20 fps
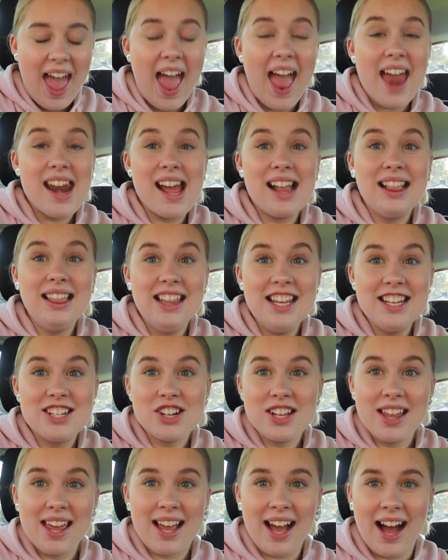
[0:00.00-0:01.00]
and I
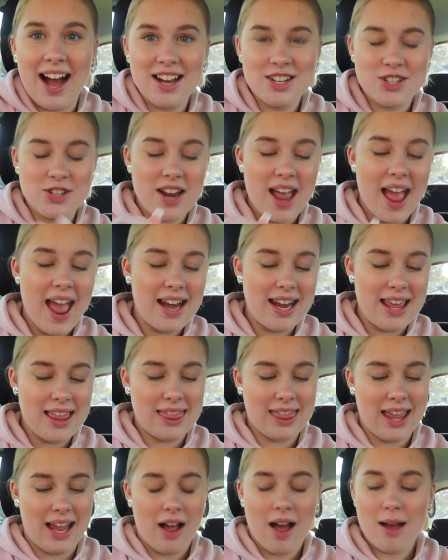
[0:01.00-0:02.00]
literally can't do
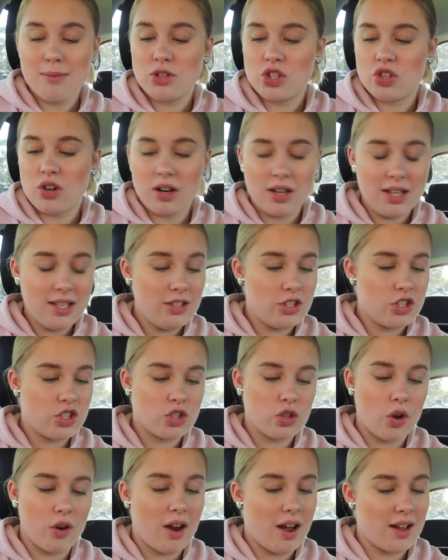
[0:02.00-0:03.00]
anything. I'm struggling
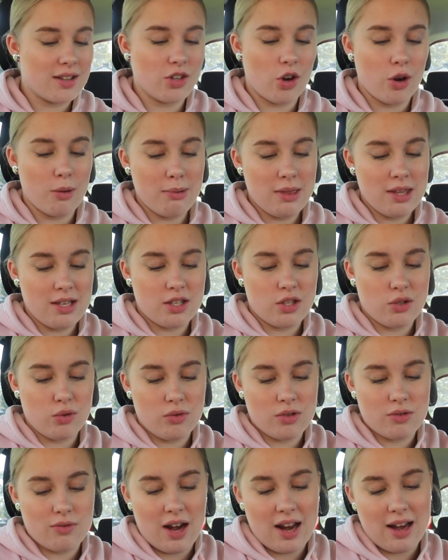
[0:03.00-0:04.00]
so hard to open this
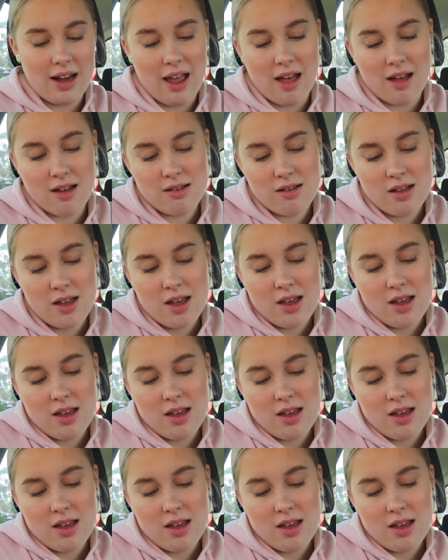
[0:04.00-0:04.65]
sauce right now.